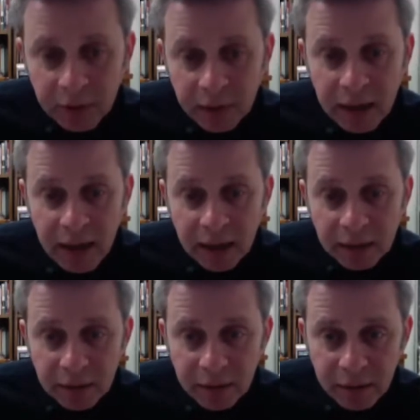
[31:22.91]
The
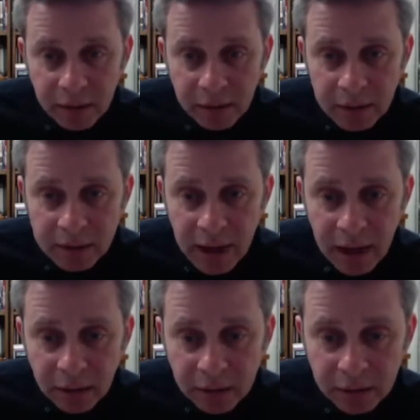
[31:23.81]
cat is
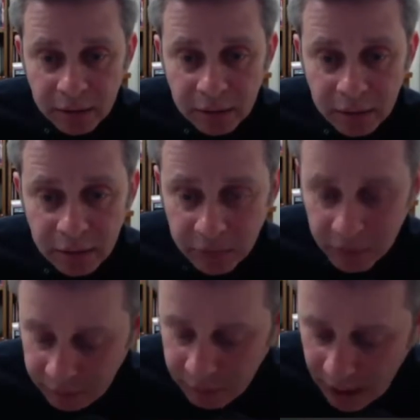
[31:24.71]
out of
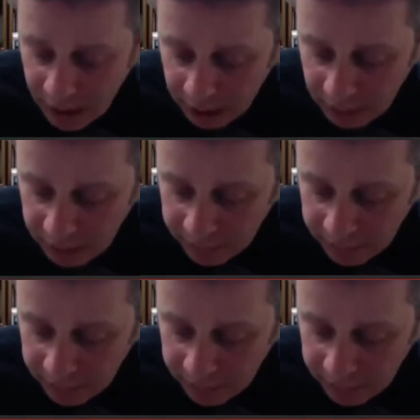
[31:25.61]
the bag.